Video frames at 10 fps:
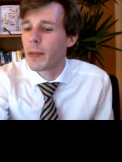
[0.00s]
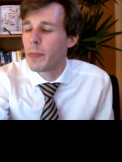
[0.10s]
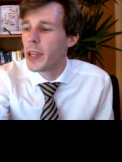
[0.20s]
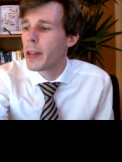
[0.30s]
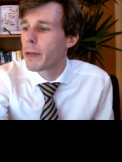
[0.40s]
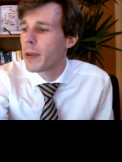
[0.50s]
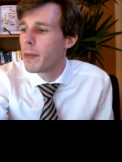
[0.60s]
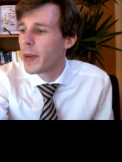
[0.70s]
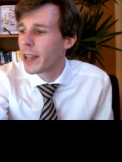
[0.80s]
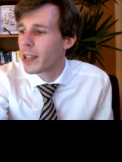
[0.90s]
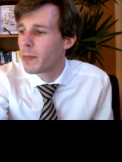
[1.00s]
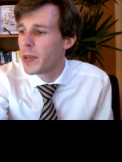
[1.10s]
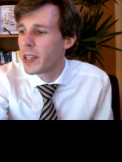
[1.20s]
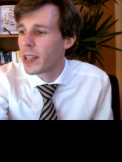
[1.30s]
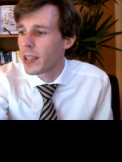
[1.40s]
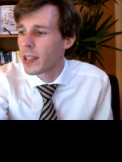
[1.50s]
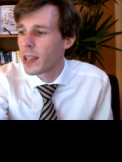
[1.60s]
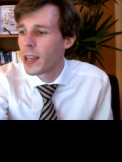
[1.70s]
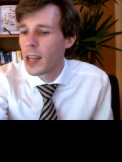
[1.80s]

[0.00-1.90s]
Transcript: P3 minus P6.